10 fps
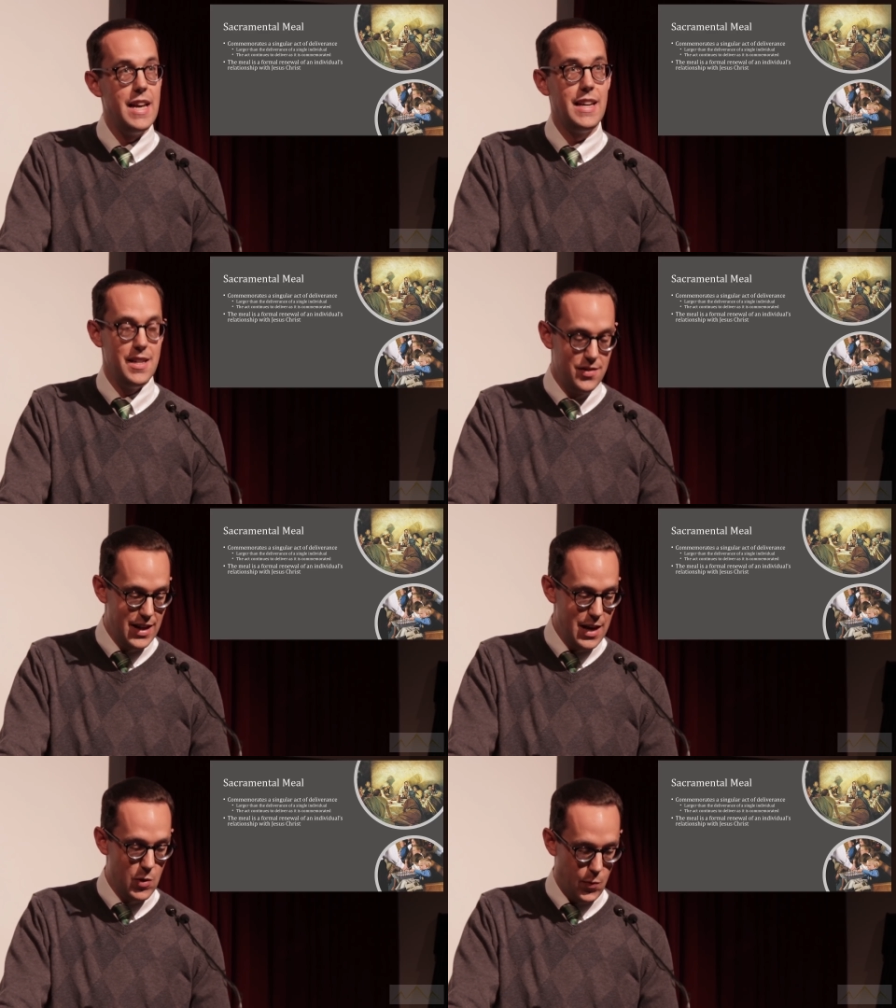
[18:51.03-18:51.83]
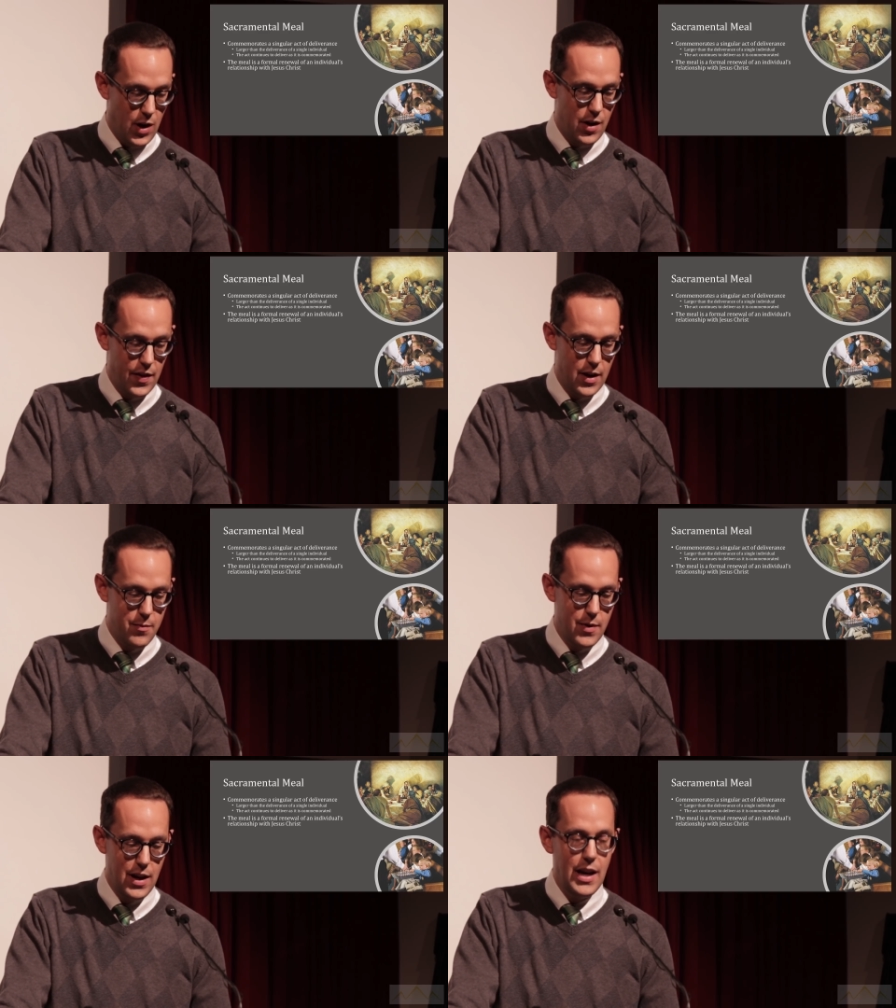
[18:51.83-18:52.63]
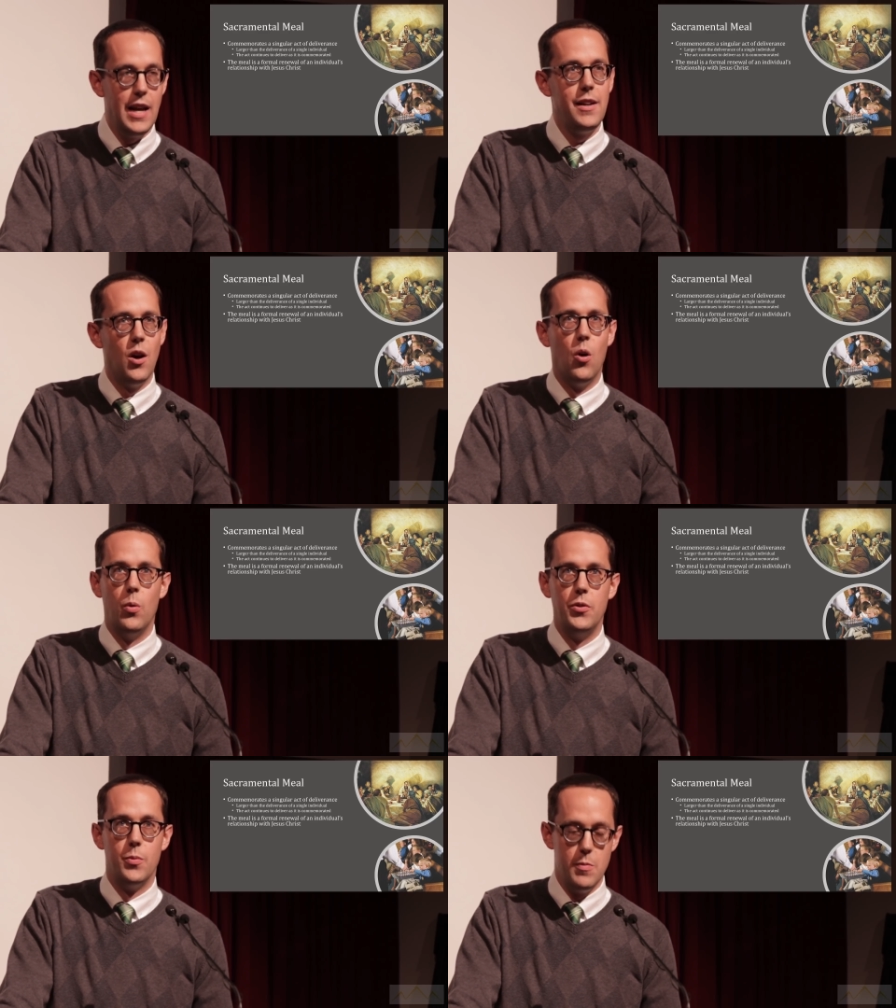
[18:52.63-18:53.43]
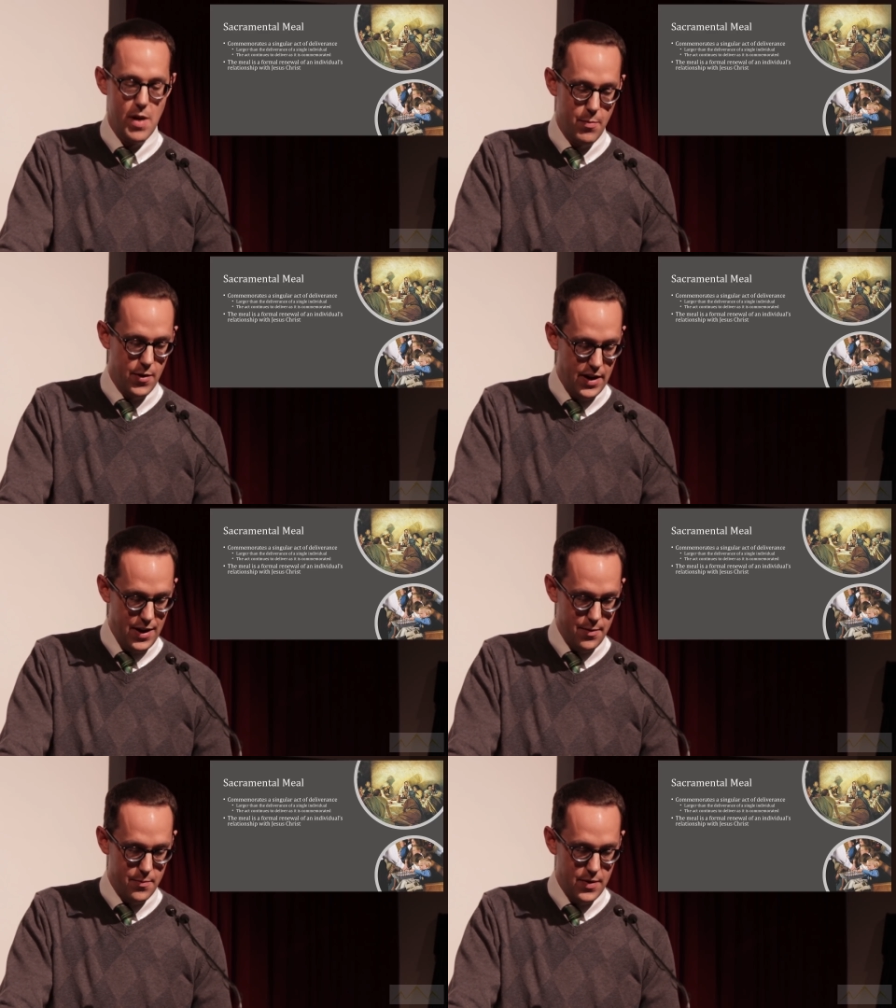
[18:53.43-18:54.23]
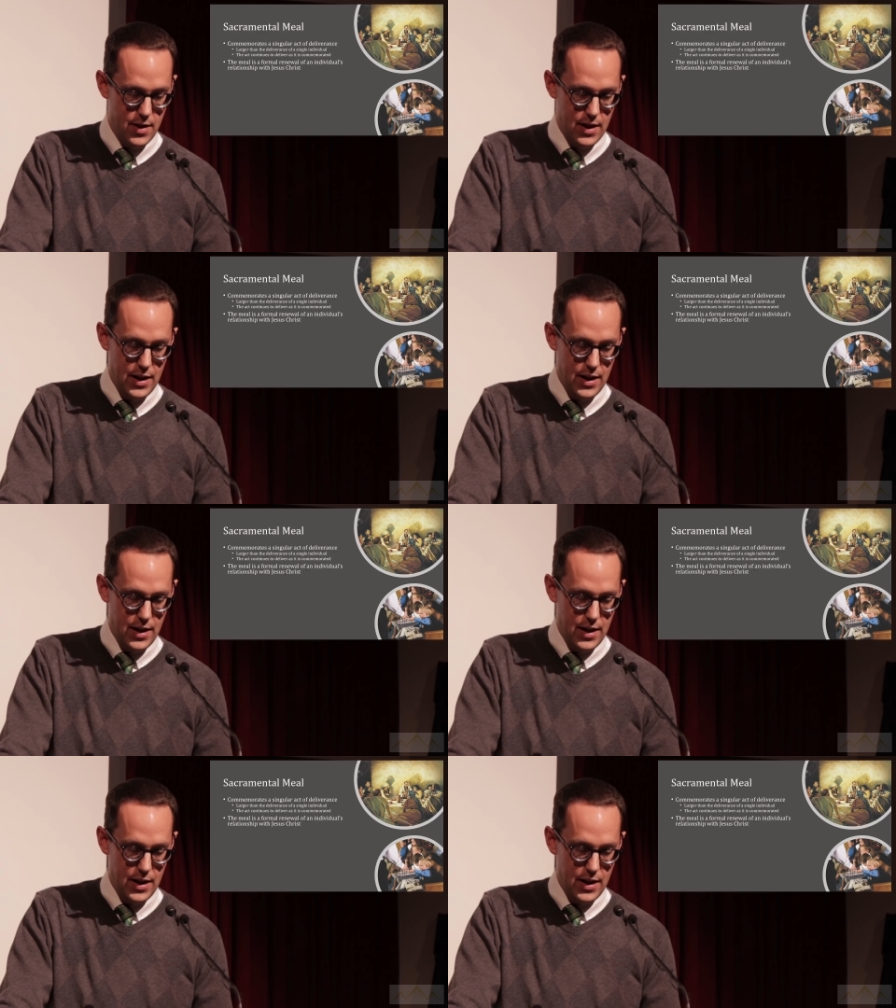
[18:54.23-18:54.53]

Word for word: take his name upon them, and always remember him.